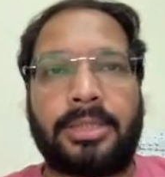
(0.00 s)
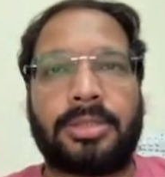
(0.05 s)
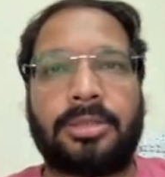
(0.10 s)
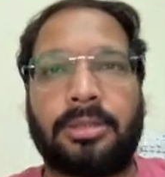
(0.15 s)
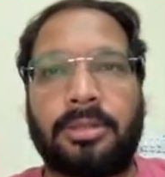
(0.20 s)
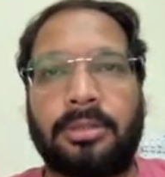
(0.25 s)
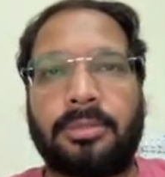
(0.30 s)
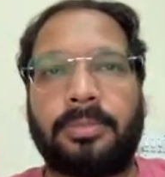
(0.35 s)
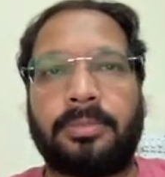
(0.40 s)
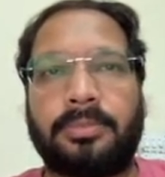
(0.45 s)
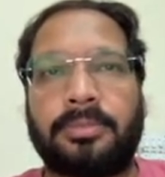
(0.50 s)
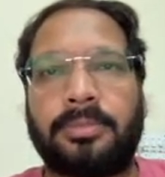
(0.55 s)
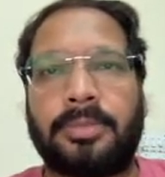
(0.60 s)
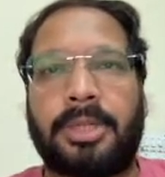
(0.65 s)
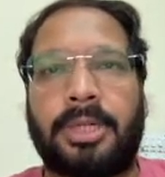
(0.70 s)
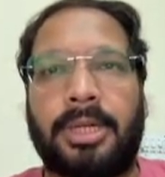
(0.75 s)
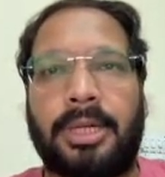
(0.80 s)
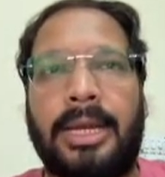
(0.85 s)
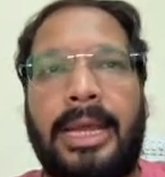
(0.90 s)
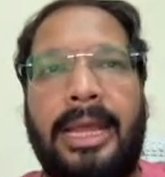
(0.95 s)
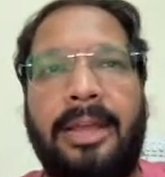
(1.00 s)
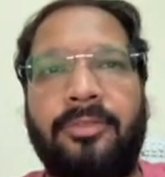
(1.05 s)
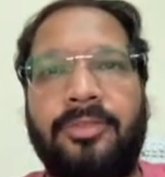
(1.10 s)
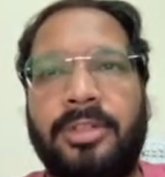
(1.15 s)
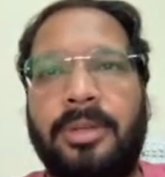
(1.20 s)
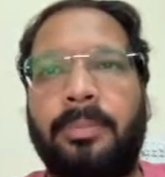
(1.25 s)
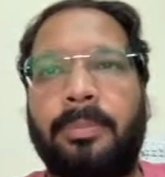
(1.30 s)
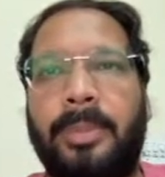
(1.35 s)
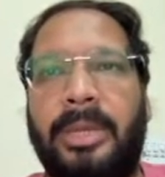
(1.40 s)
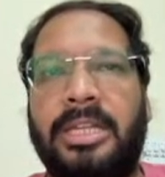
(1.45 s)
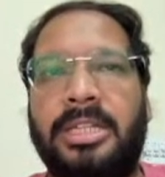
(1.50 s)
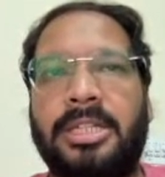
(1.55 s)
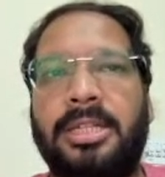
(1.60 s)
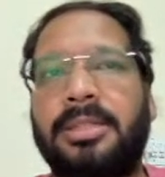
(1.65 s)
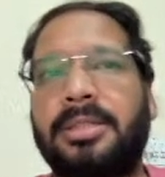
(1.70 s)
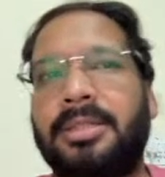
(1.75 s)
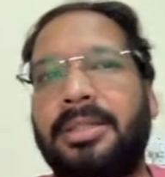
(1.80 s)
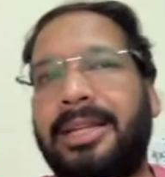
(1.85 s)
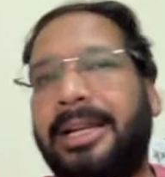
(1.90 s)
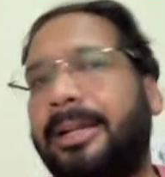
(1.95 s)
So have some
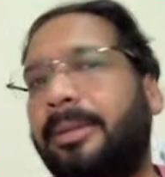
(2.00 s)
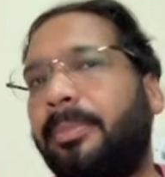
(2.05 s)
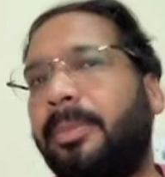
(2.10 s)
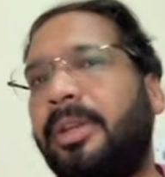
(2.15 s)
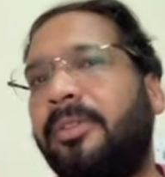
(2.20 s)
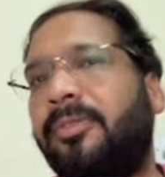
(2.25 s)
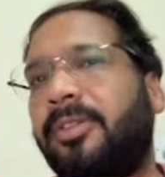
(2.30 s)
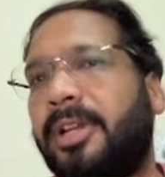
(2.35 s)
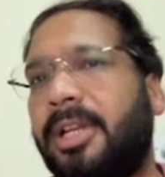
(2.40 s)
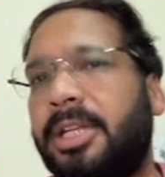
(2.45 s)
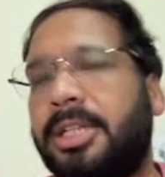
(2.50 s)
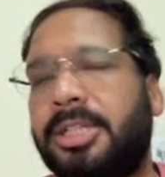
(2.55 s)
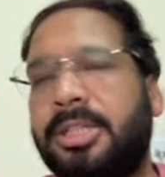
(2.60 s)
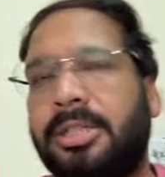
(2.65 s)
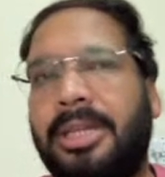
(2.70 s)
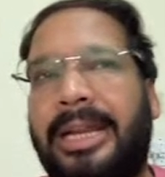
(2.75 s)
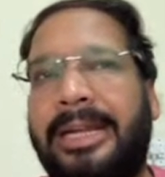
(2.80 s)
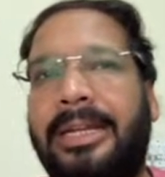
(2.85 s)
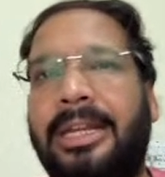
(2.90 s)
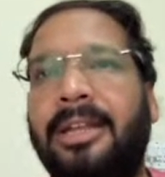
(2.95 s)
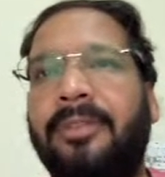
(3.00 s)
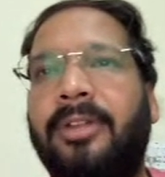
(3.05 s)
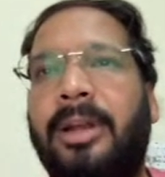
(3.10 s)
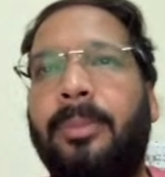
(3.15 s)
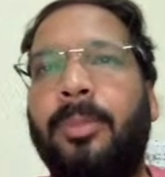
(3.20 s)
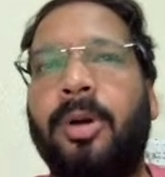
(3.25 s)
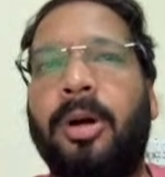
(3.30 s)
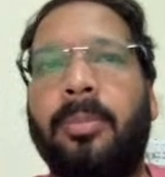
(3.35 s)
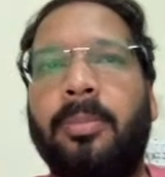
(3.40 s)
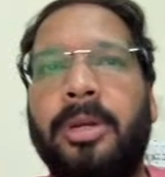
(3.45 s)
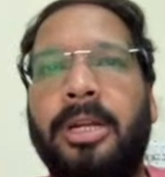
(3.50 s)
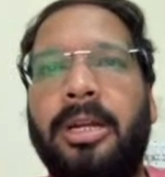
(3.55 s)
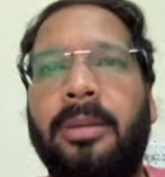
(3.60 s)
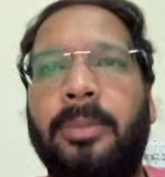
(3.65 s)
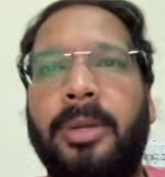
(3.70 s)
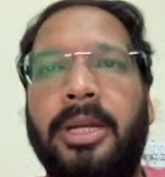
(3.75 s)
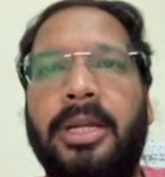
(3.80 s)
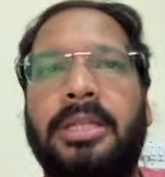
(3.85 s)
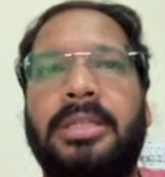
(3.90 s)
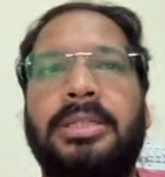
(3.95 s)
patience. Let me finish Lightning Web component,
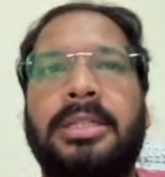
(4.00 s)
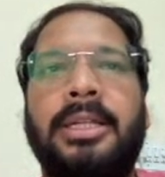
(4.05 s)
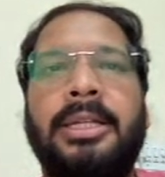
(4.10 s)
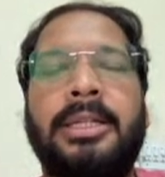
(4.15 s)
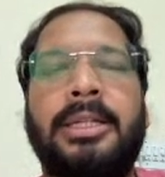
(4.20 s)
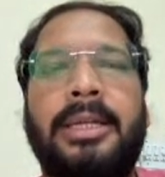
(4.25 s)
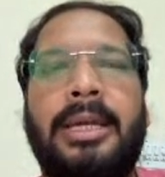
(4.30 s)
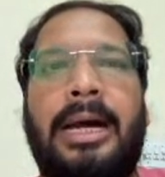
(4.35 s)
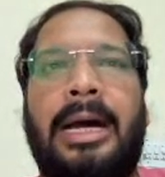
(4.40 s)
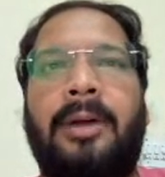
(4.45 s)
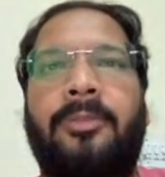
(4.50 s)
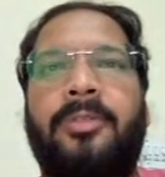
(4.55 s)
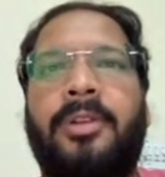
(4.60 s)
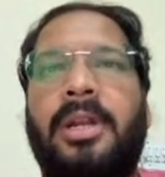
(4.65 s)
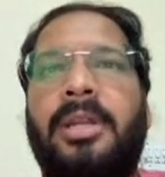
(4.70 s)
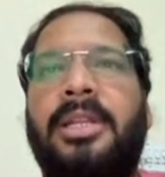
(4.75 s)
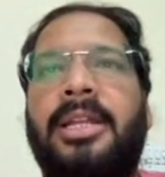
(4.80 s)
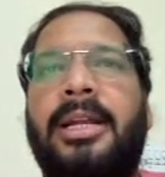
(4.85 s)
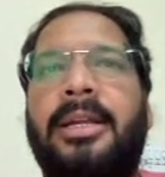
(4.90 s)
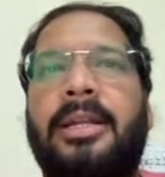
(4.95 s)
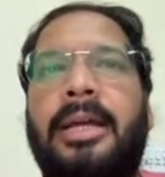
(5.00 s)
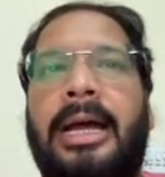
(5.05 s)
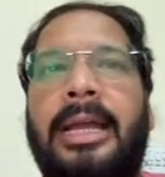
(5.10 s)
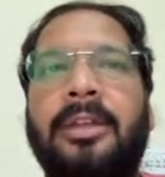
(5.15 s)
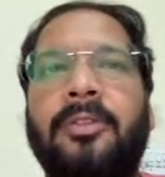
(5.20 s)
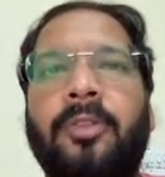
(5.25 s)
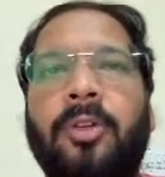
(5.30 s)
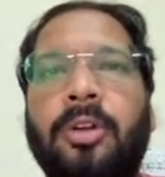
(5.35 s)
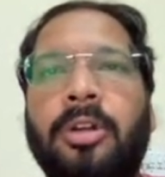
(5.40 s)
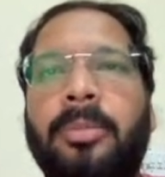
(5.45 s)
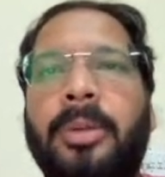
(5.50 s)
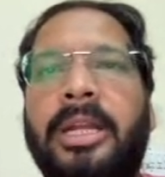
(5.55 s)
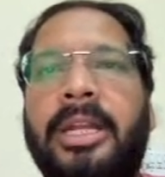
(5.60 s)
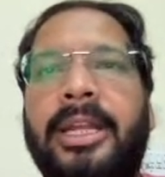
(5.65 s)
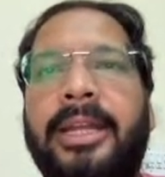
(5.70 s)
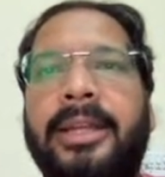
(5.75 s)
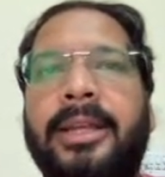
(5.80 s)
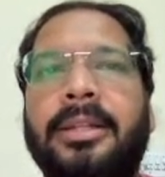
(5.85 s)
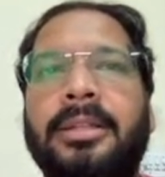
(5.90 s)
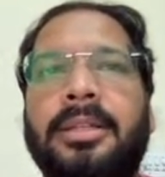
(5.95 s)
because after that I won't be
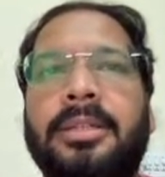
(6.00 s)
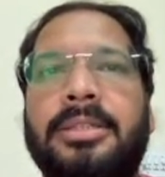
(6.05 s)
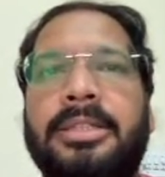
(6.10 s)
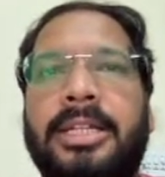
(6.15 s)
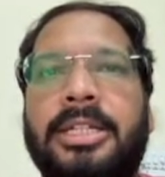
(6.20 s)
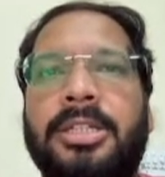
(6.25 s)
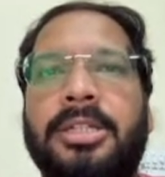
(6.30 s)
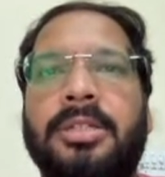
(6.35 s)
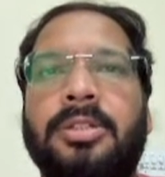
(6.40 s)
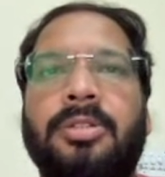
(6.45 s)
taking the session.